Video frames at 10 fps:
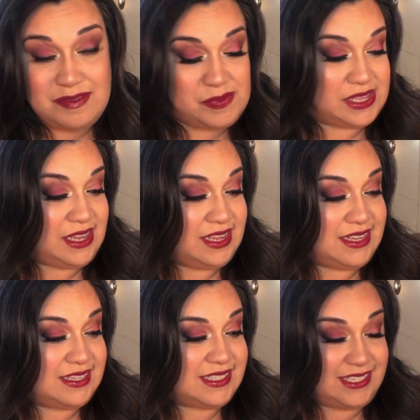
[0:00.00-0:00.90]

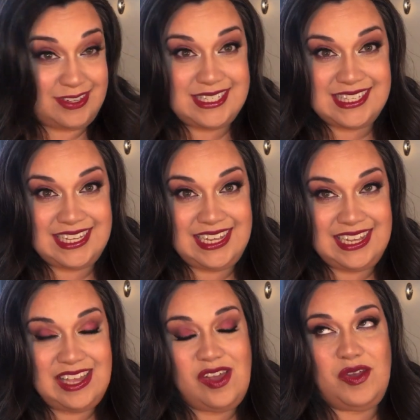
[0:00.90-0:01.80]
Because
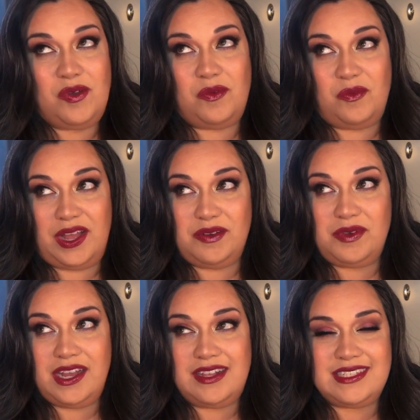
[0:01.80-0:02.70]
seriously, Wet n
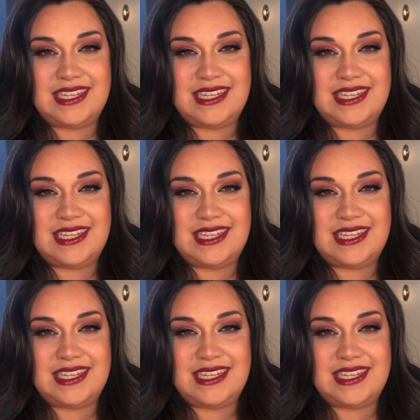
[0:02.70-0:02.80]
Wild